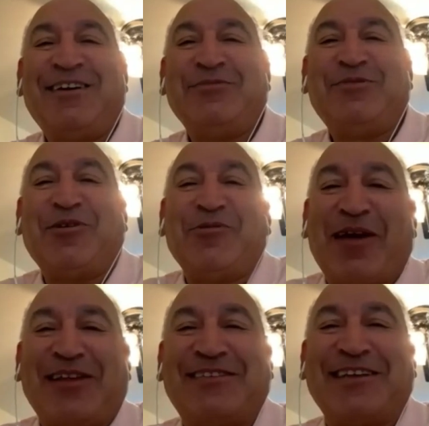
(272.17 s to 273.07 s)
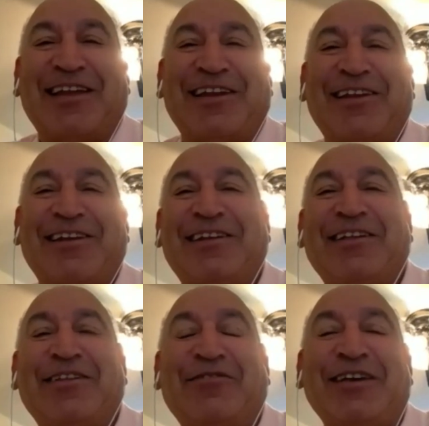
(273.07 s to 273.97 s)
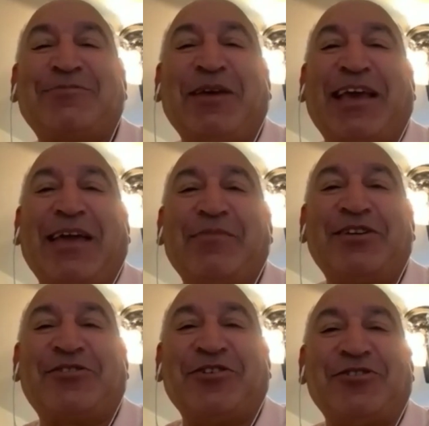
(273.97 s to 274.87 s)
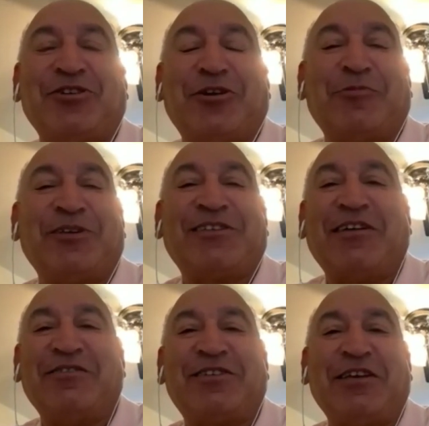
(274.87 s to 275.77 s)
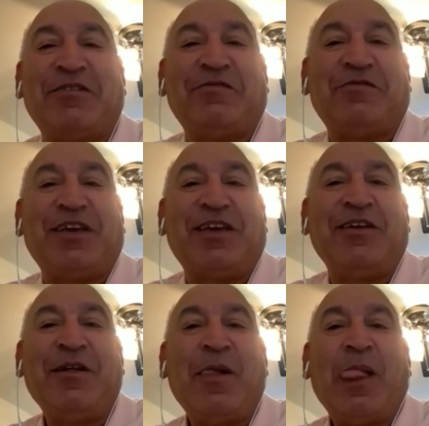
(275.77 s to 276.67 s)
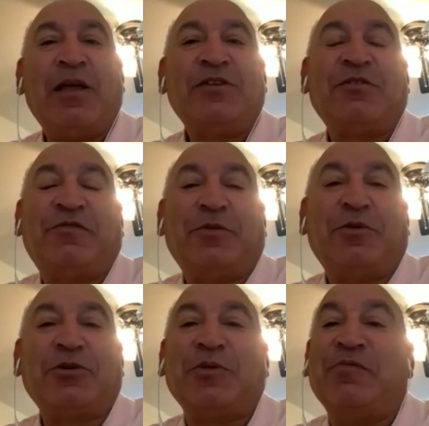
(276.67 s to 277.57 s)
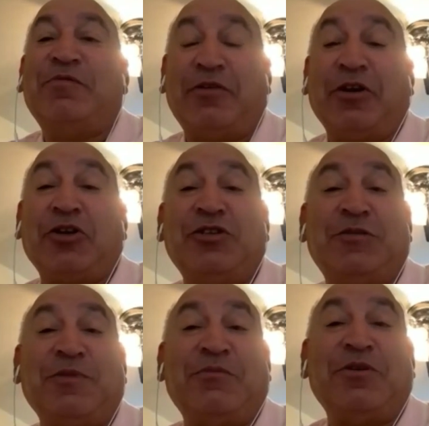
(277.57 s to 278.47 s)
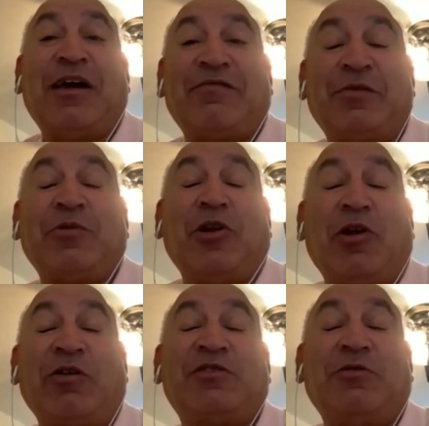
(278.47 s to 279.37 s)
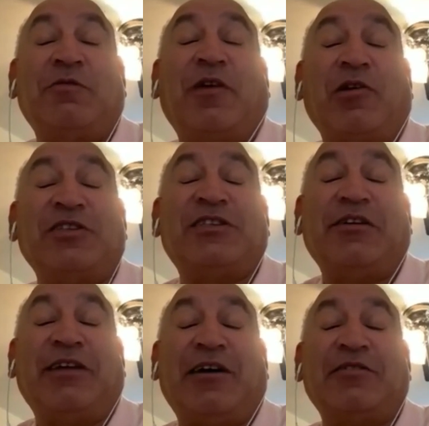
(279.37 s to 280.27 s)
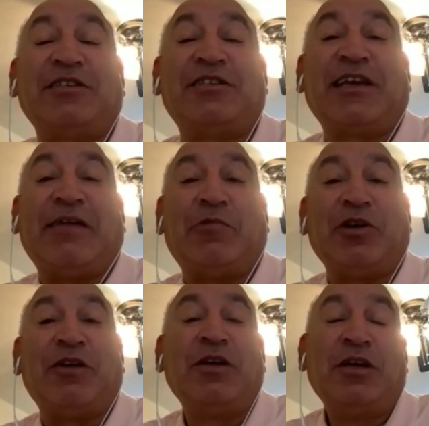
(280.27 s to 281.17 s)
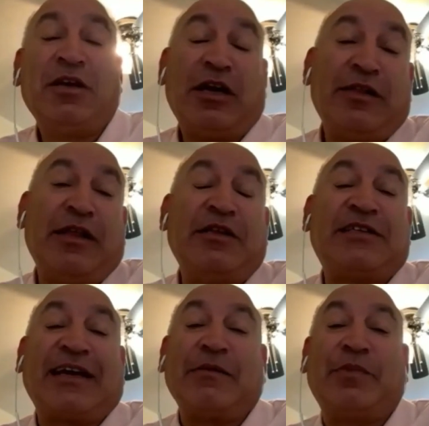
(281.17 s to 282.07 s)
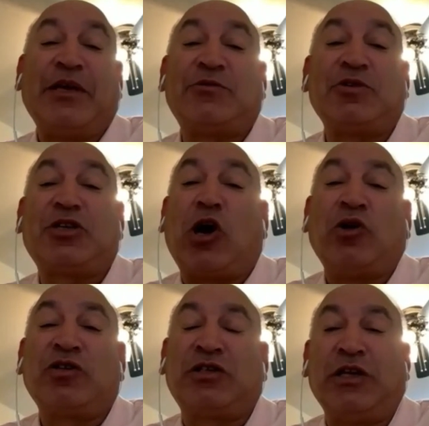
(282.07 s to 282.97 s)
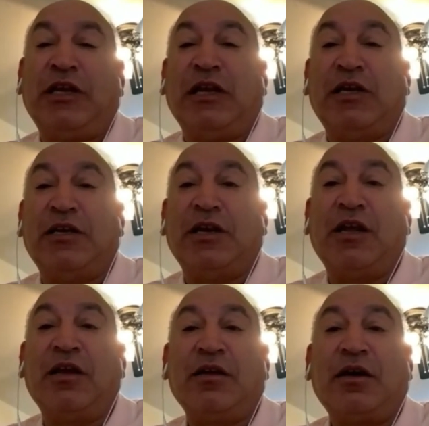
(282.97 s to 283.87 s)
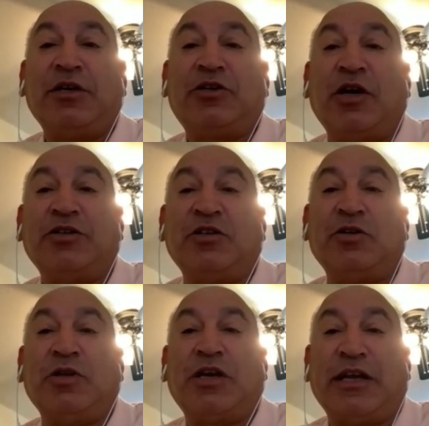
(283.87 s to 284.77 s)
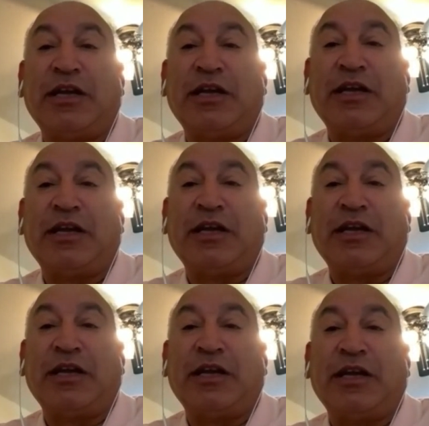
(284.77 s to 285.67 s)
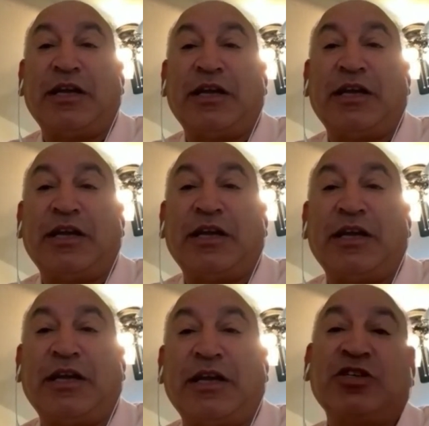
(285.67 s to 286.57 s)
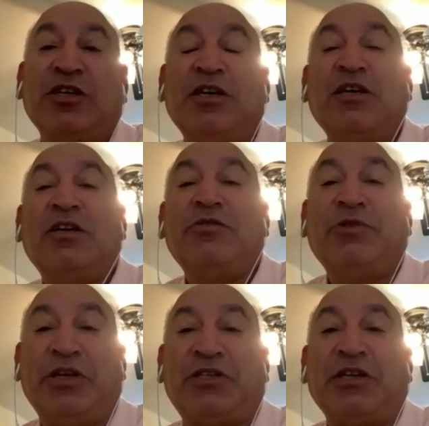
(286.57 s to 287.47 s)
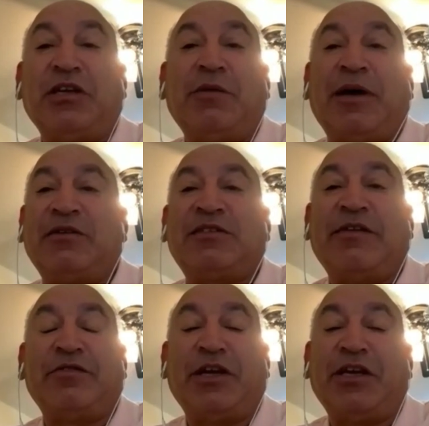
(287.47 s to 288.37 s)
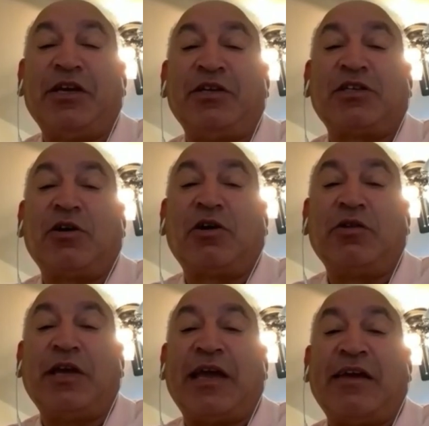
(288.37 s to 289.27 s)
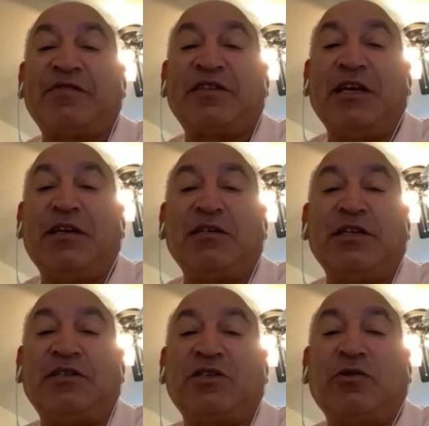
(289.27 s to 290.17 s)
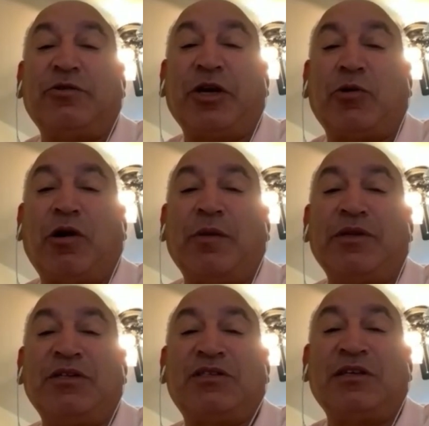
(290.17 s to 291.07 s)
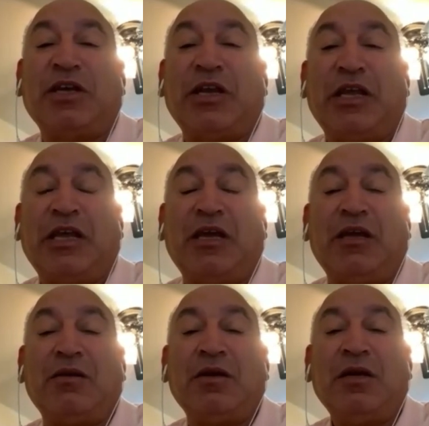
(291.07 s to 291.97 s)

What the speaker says: So I went in, and the rest became history, as you know, my site CV. So football's been very good to me, but you have to put a lot of sort of volunteer hours in to get what you... And then the second piece was constantly learning. I tried to do the Canadian license. I had the British recently, about 7-8 years ago, got the AFC, because these are sort of requirements that you need.